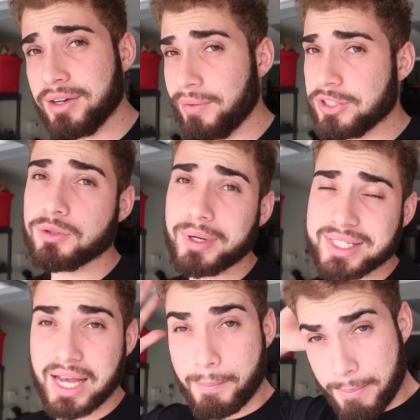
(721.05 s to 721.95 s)
the original
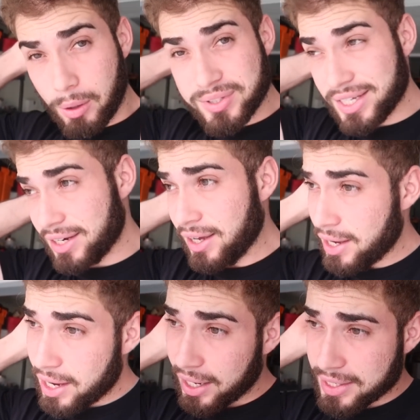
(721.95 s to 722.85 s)
ones got melted
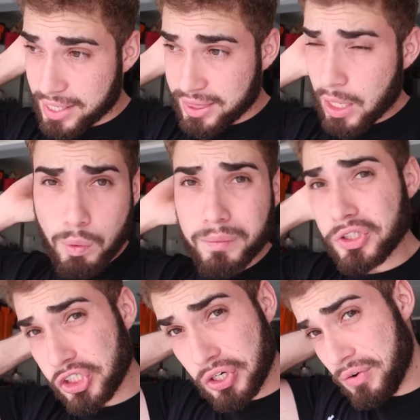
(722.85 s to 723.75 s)
because I think we
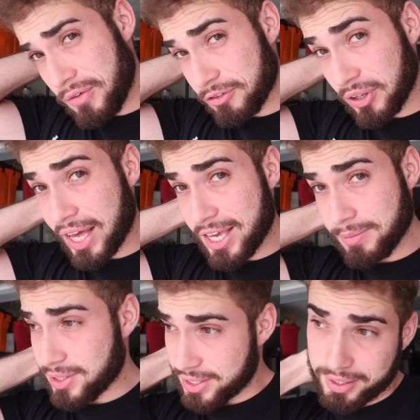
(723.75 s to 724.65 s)
were shooting
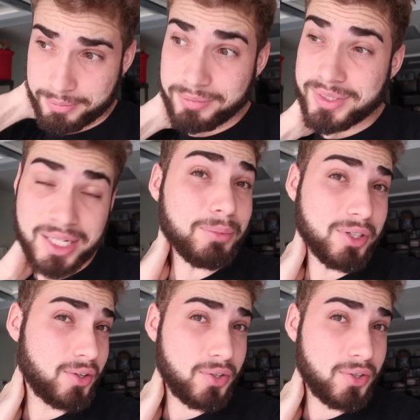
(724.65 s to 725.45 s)
flames. Something